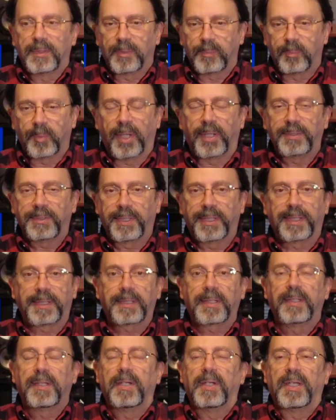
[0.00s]
Bondtech
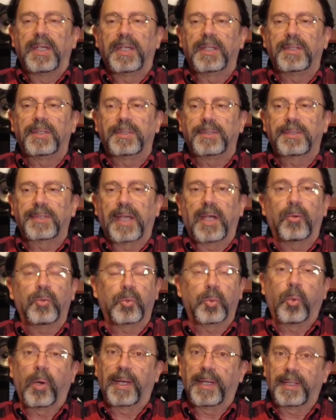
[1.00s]
is how
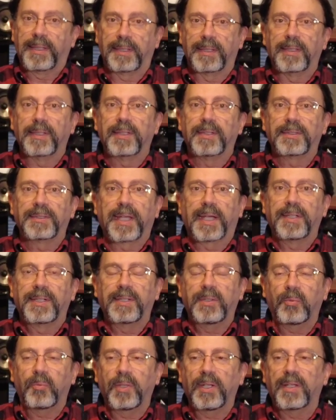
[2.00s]
quiet it is. I
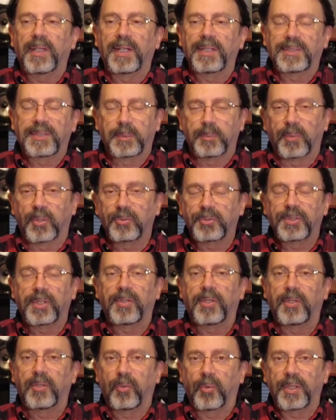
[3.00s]
didn't realize that most
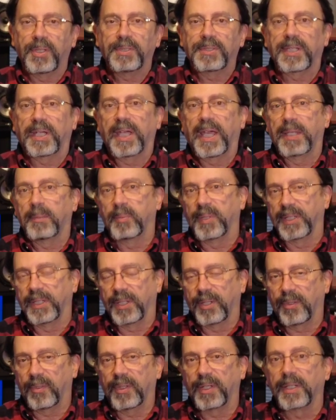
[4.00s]
of the noise I had been
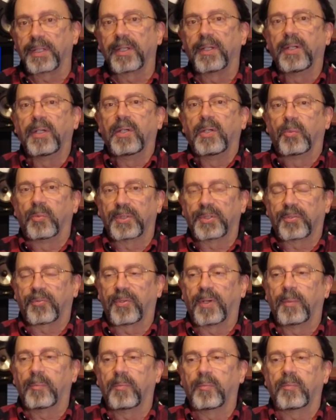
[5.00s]
hearing was
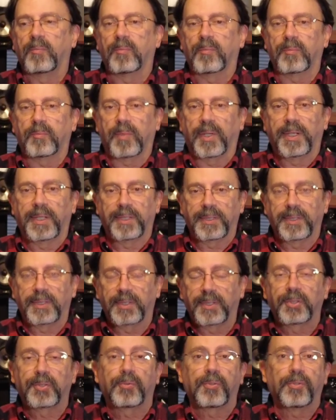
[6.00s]
from my
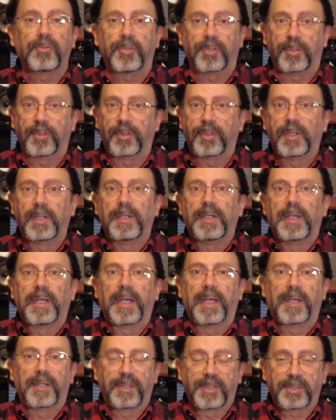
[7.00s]
extruder
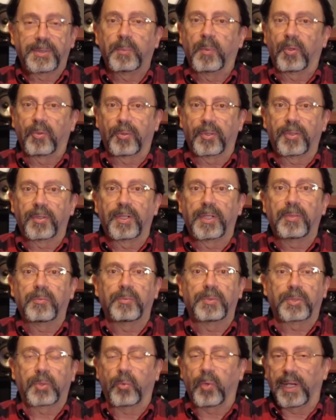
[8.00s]
and its motor. It
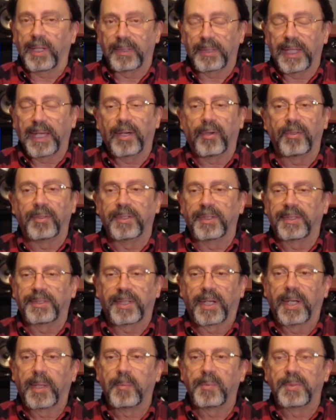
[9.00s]
was quite loud, and at
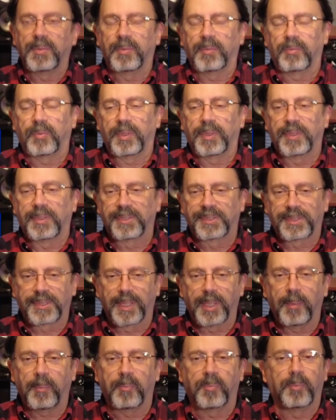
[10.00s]
times it would
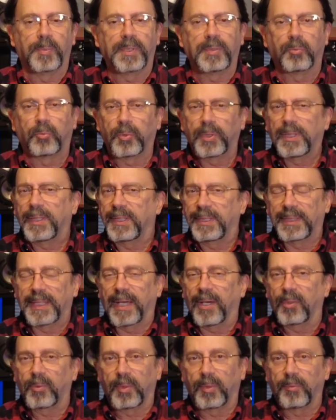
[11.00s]
slip, be really
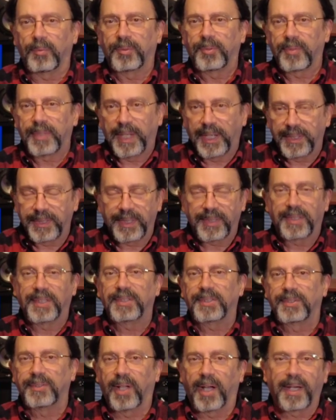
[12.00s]
loud when it would do that, and get
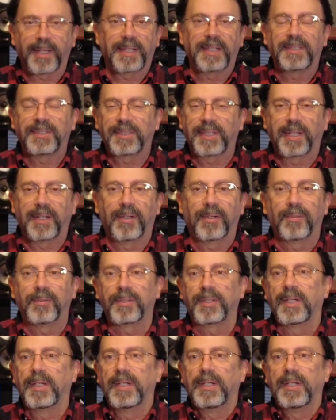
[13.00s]
this knocking sound,